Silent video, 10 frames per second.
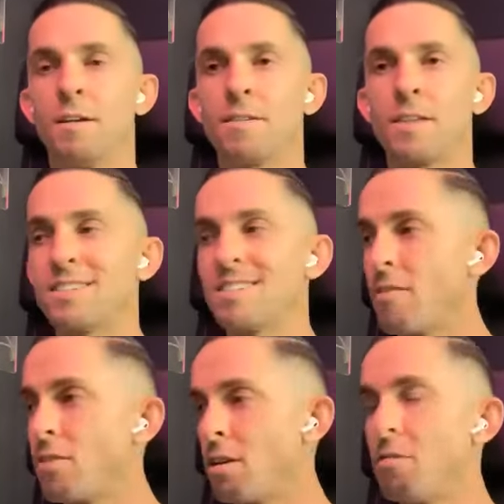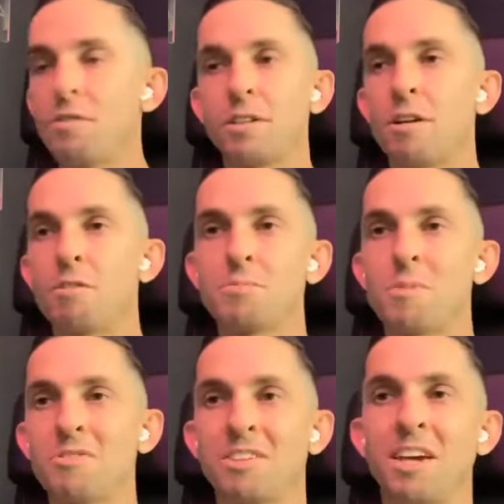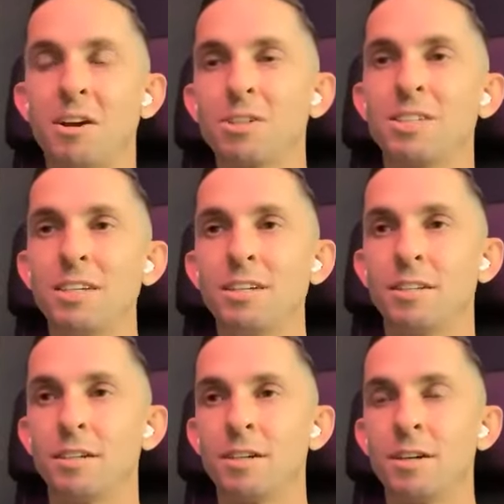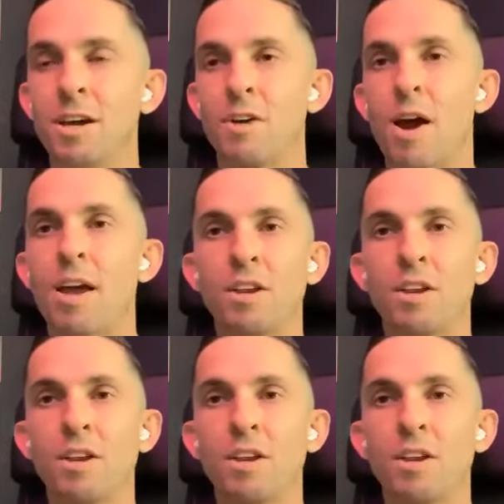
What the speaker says: That's $750 a month, guaranteed, right?